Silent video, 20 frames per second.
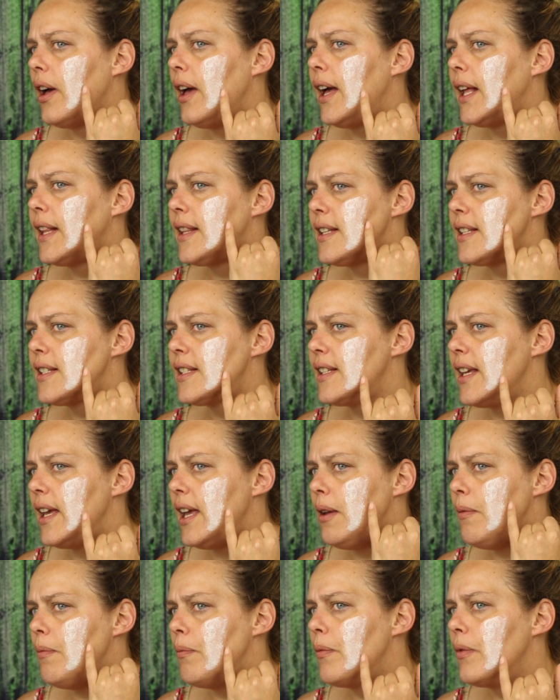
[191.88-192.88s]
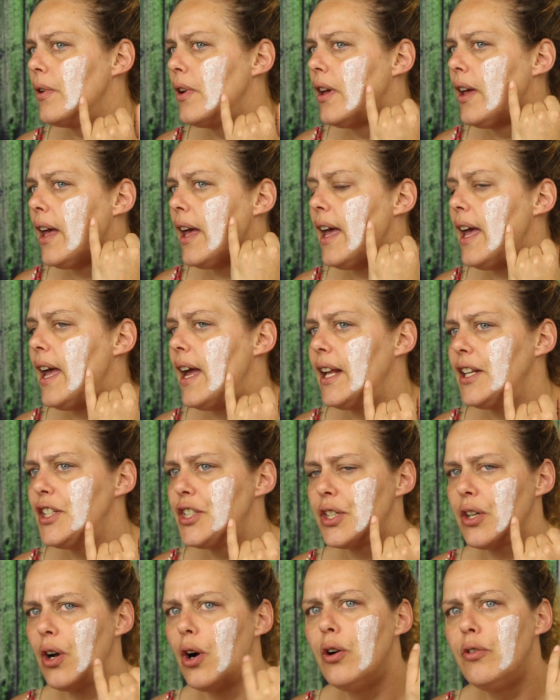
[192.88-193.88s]
at the same
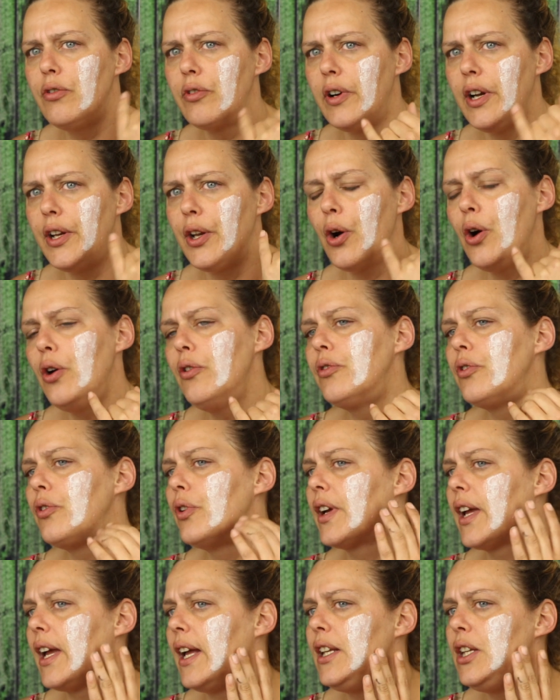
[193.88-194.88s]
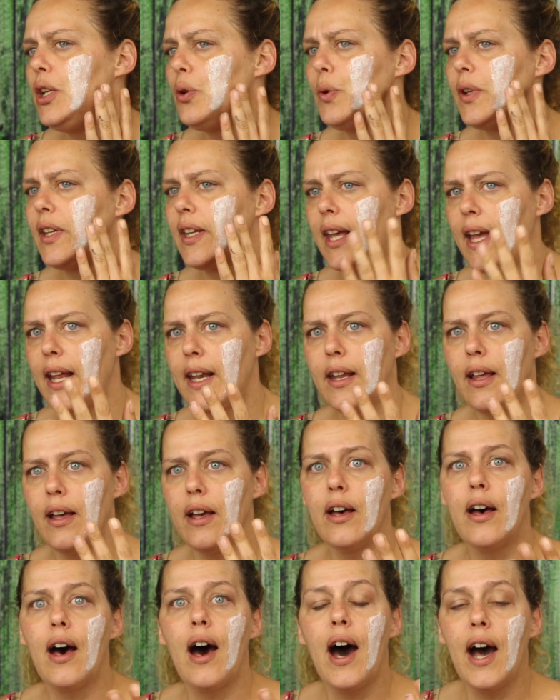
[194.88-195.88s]
edge over and over again, you would get
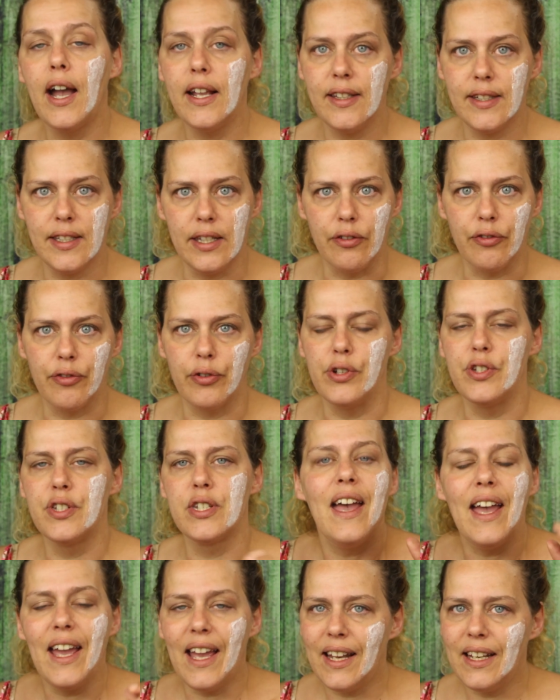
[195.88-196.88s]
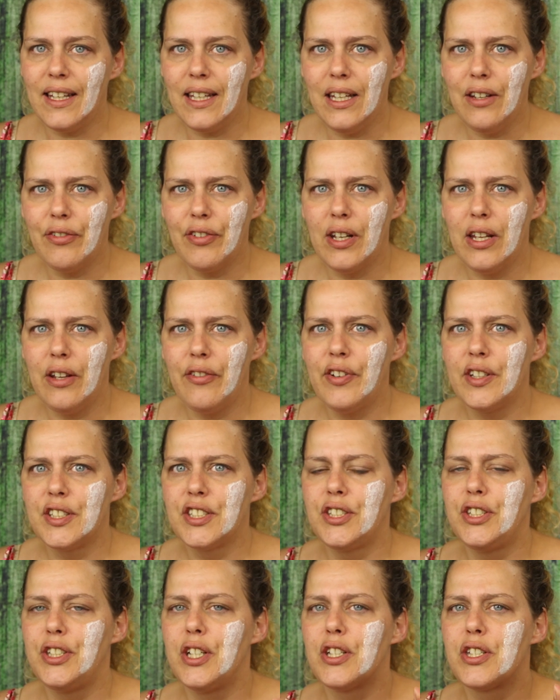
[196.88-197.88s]
a height difference. And even if
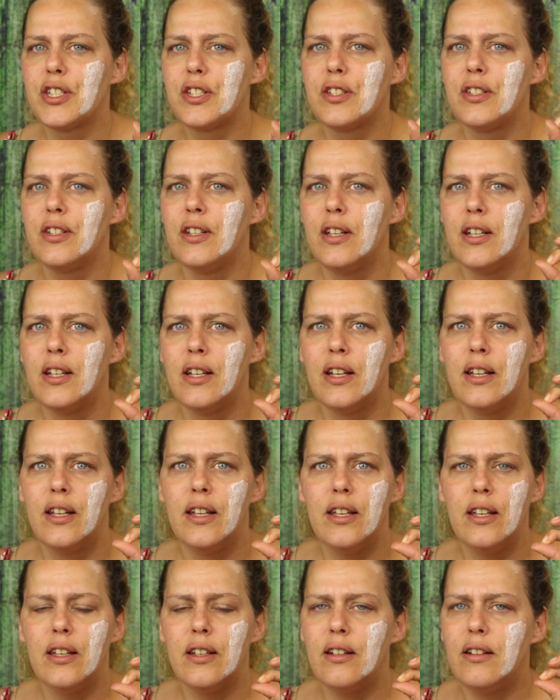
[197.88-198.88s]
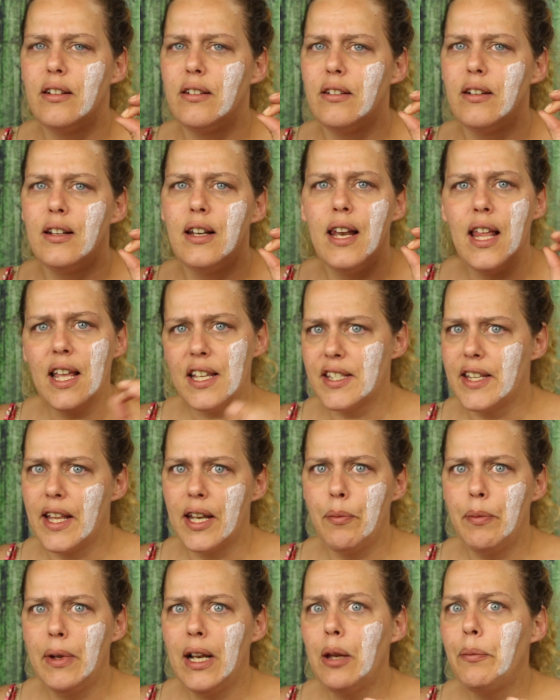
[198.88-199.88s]
it's just less
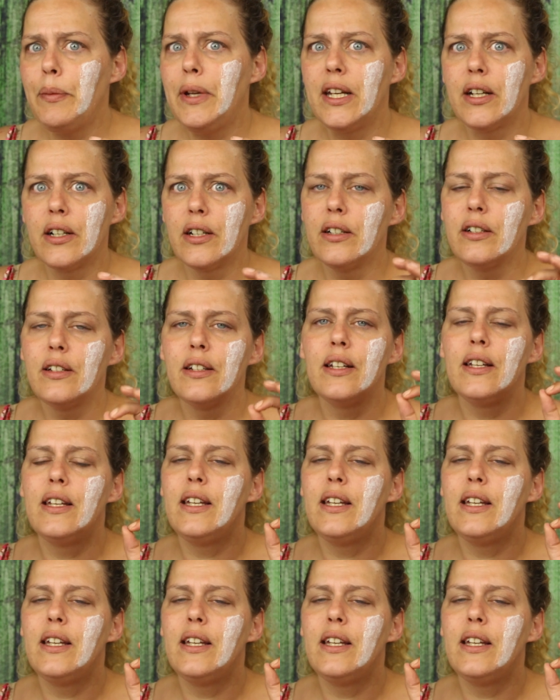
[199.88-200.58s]
than a millimeter,